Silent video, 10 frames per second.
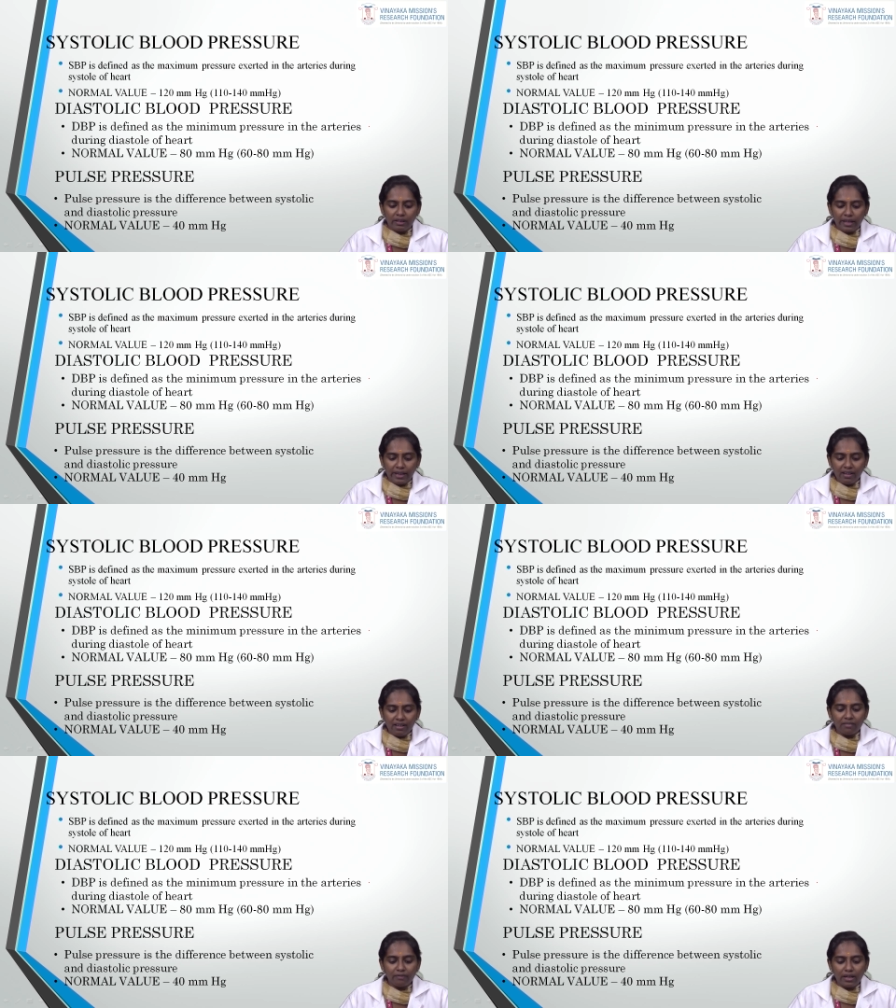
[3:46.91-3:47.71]
Then
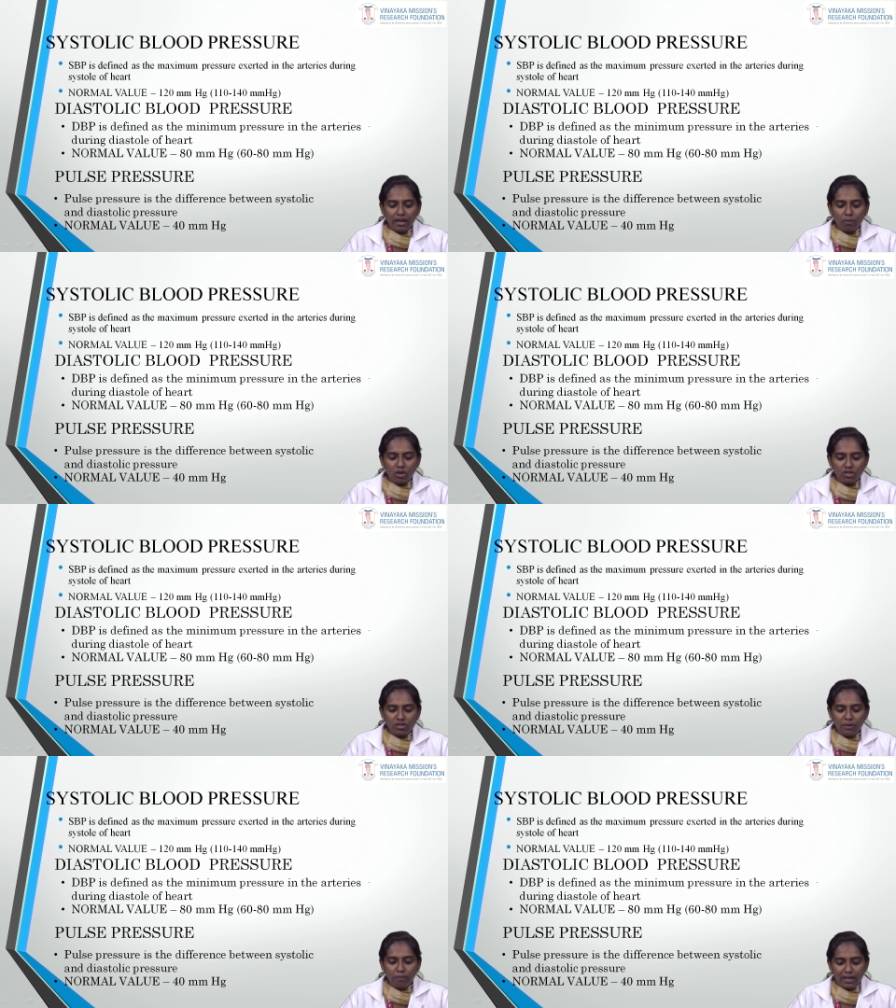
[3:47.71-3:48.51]
we will come on
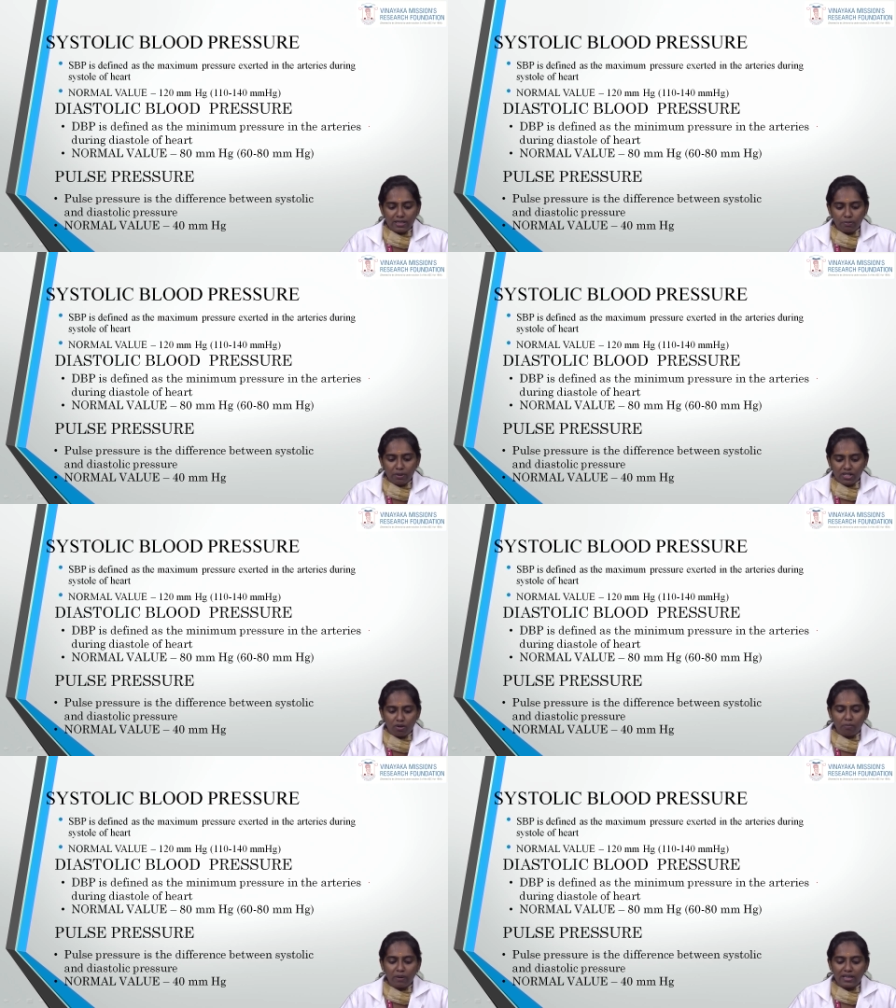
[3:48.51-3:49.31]
to the pulse
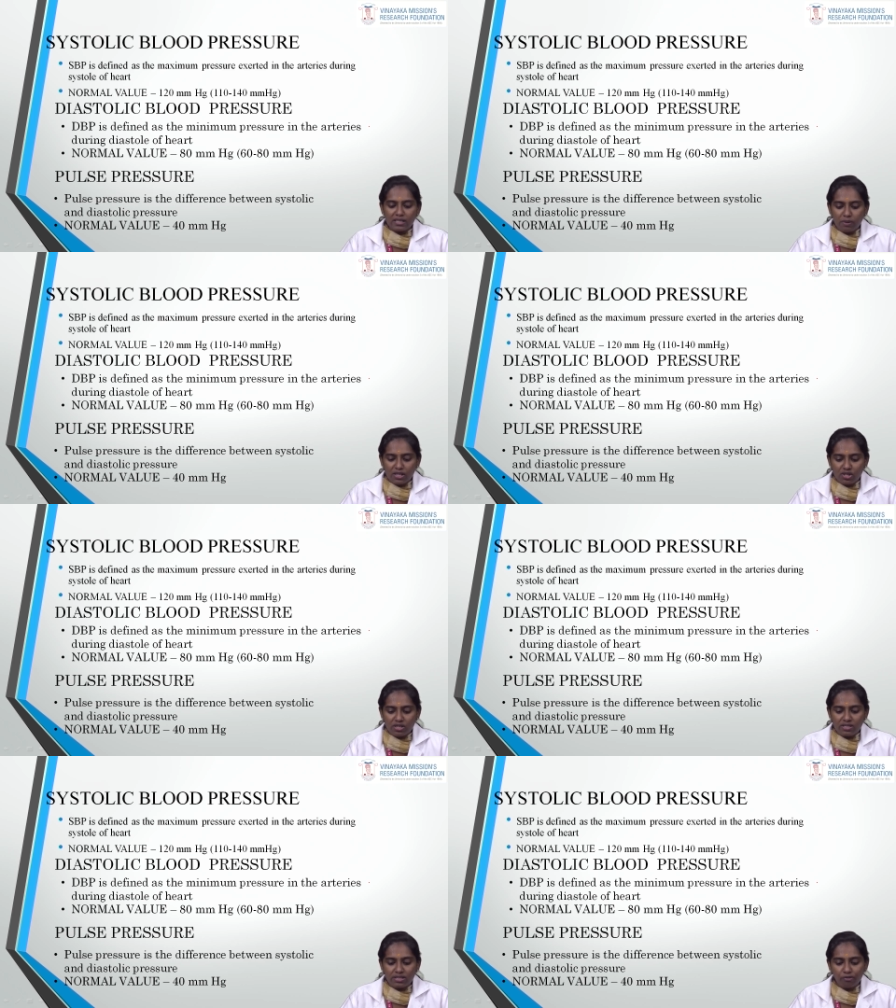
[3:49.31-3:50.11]
pressure. Pulse
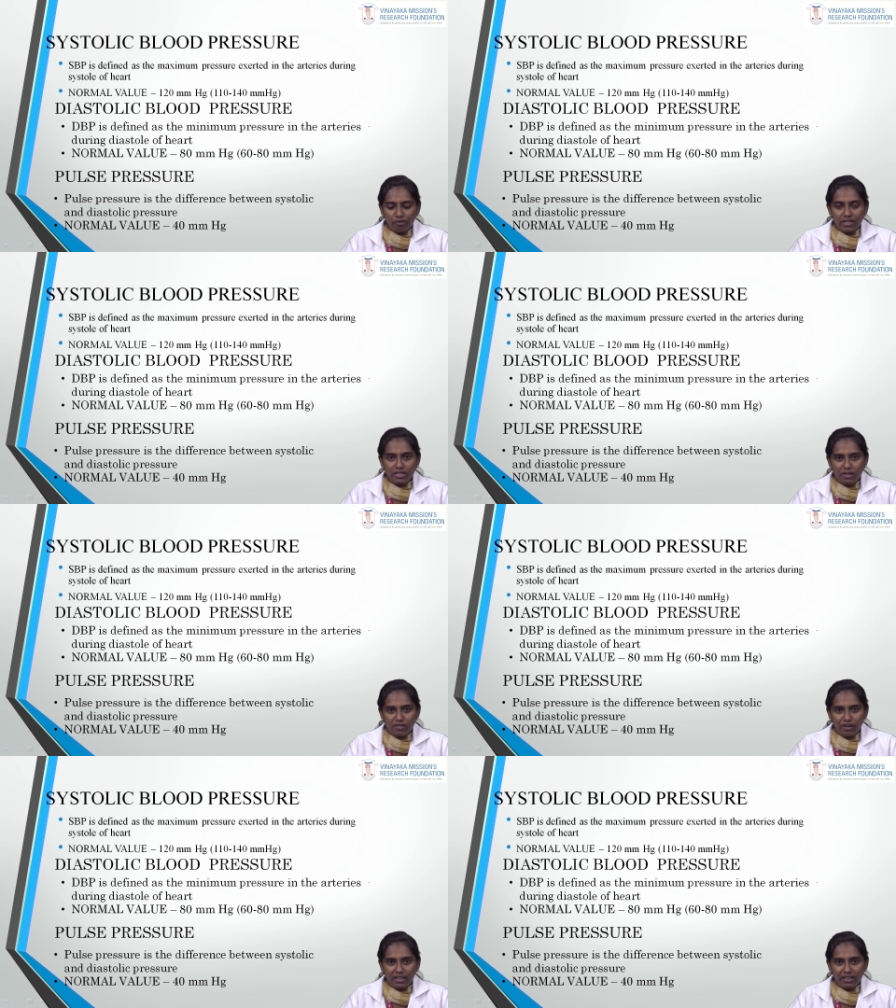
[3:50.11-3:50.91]
pressure is the difference
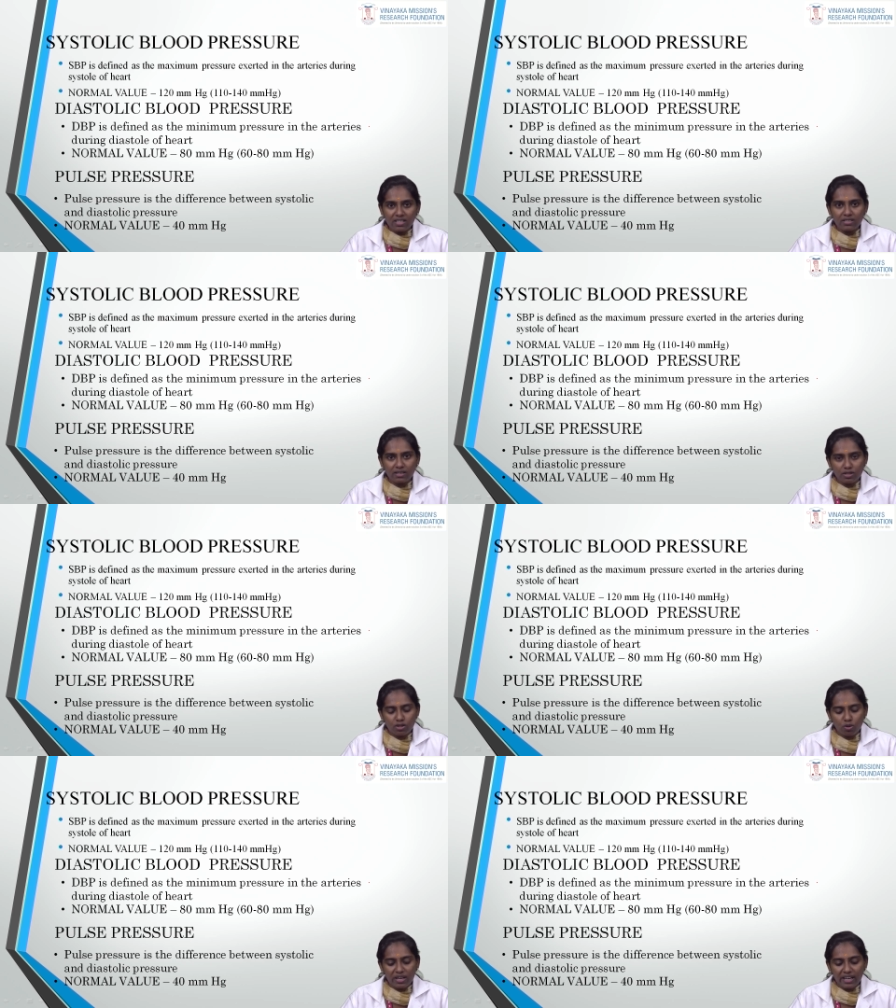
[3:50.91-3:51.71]
between the
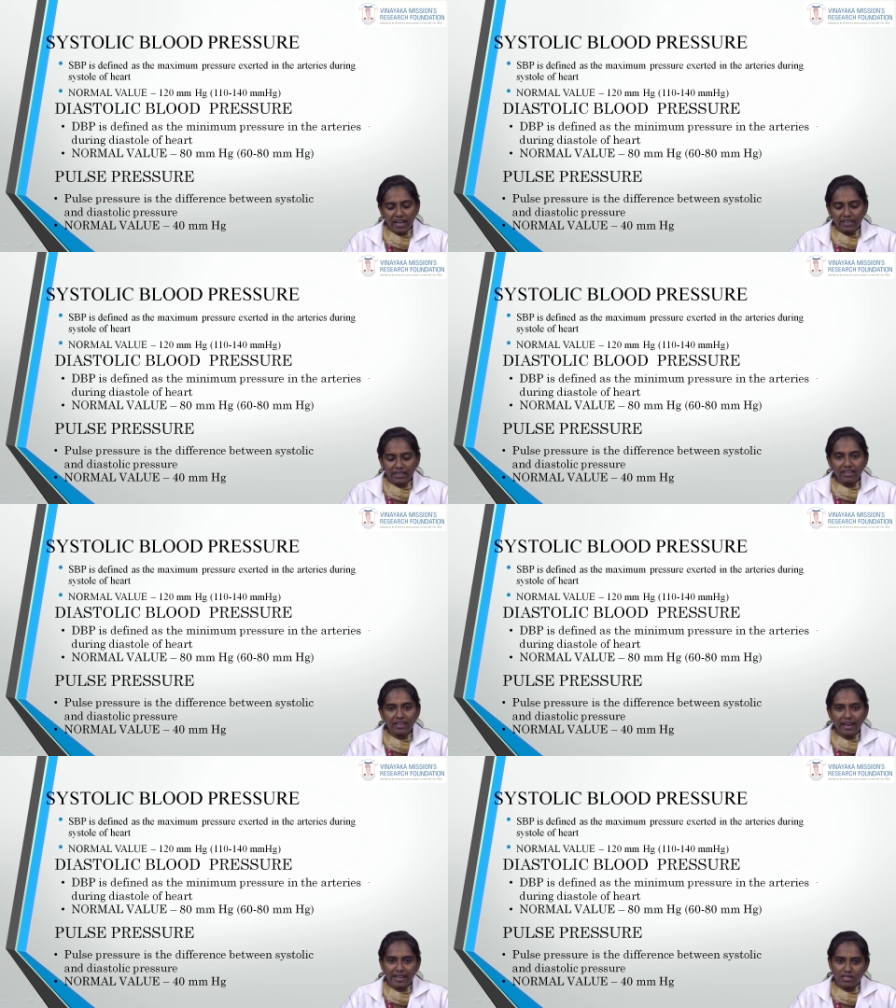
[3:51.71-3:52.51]
systolic and
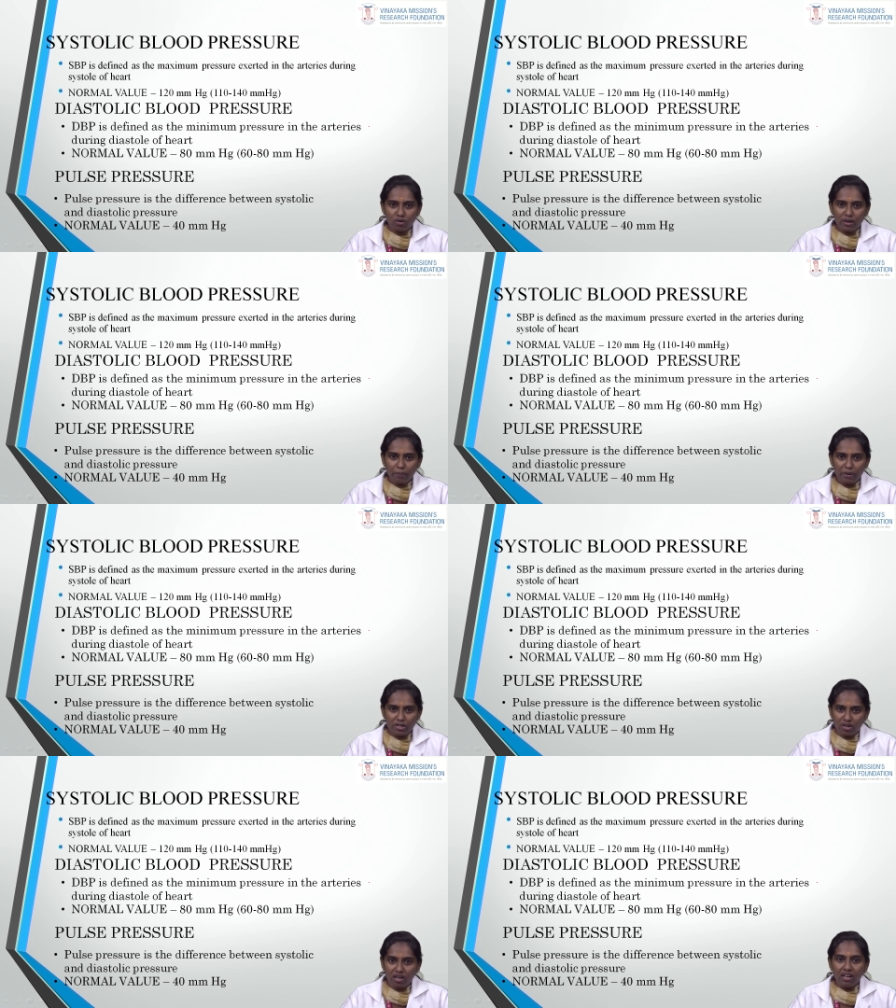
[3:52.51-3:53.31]
the diastolic
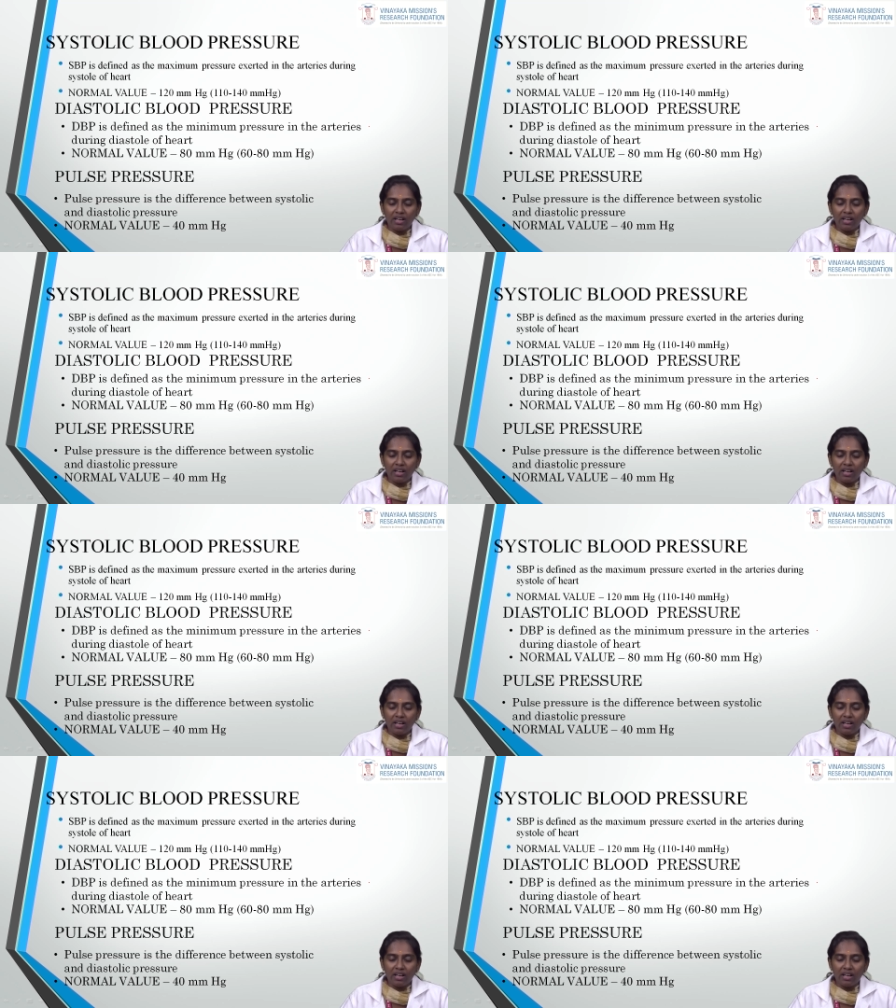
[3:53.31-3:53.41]
pressure.